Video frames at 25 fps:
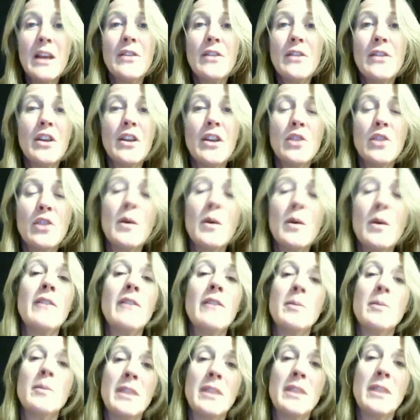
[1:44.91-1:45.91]
that you have
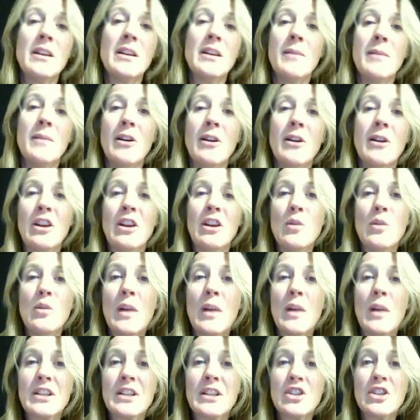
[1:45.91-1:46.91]
an opinion about and you
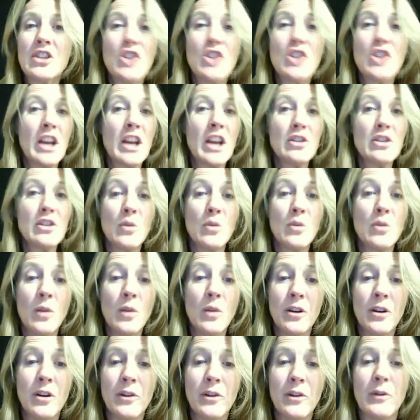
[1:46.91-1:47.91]
want to change the
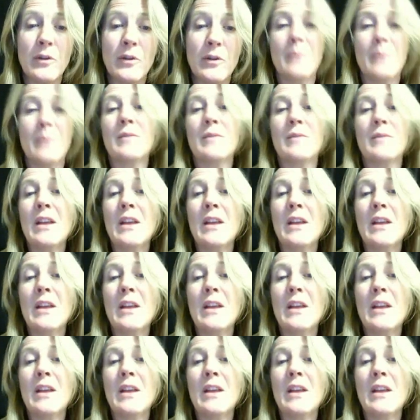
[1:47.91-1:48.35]
world over.